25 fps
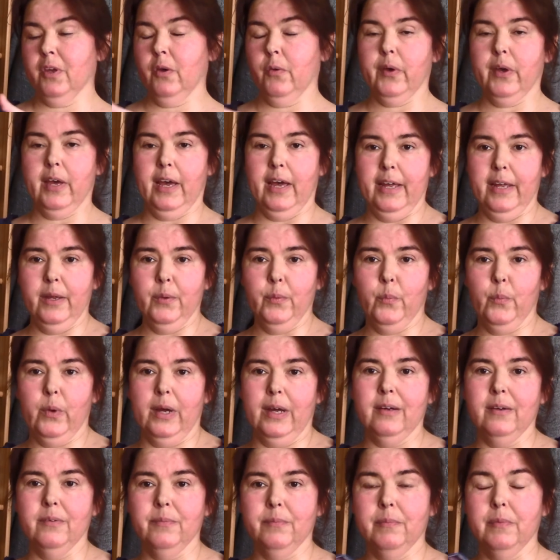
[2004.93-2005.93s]
Okay, well,
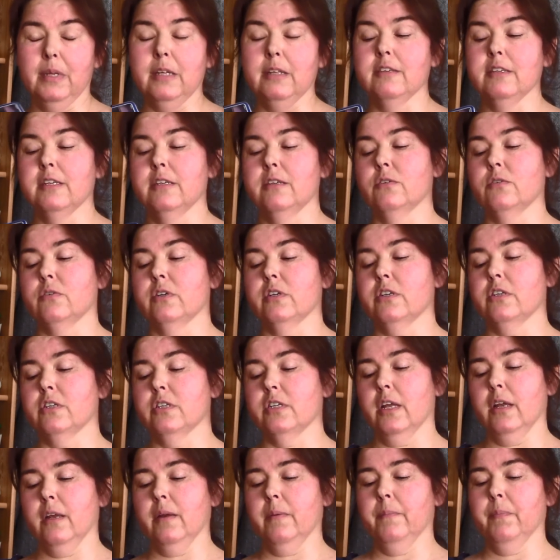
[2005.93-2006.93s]
that's
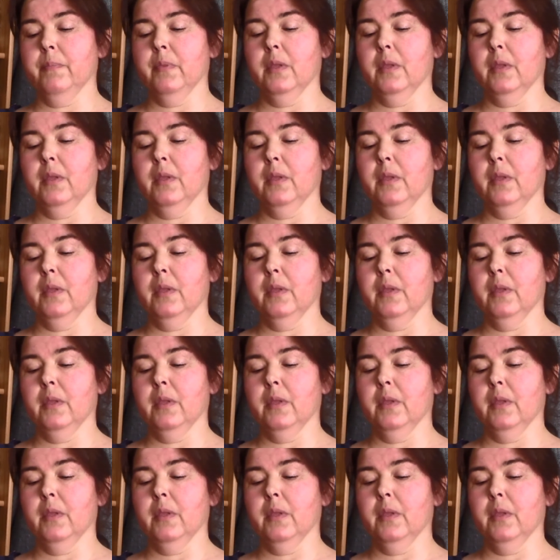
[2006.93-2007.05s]
interesting,